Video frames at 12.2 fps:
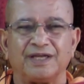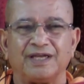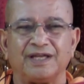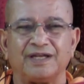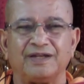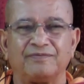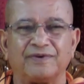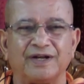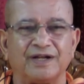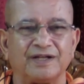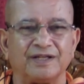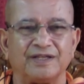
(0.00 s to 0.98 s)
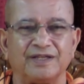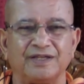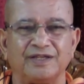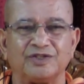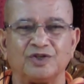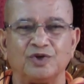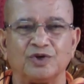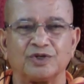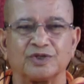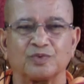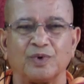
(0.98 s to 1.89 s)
in different institutions.